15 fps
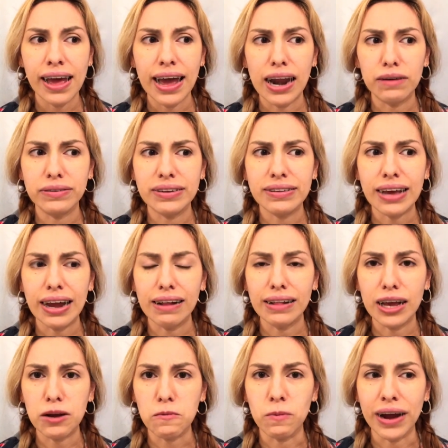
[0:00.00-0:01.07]
And I was just kind of
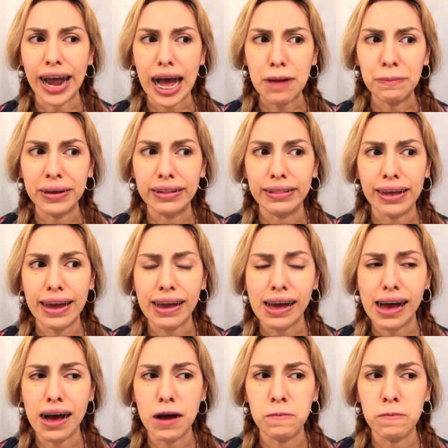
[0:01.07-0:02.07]
like, what happened? Like